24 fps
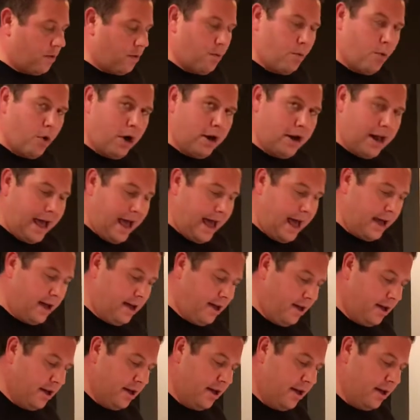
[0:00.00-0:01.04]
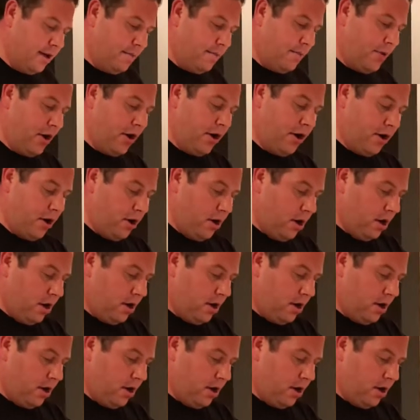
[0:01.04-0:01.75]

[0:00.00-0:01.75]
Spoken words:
1 egg per